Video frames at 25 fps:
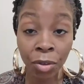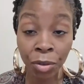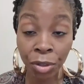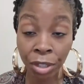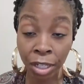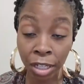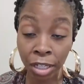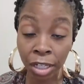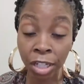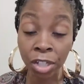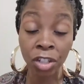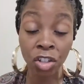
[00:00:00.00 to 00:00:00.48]

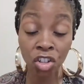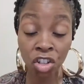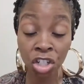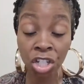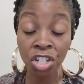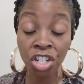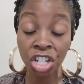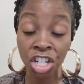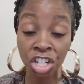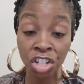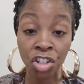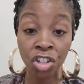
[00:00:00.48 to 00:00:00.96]
Okay, energy
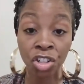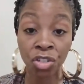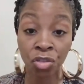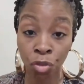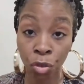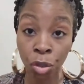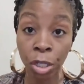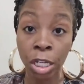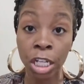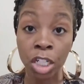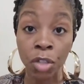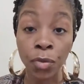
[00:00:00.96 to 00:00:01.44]
just
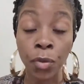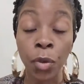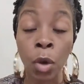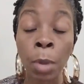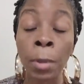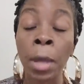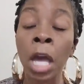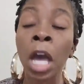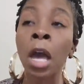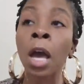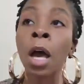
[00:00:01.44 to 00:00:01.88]
transforms.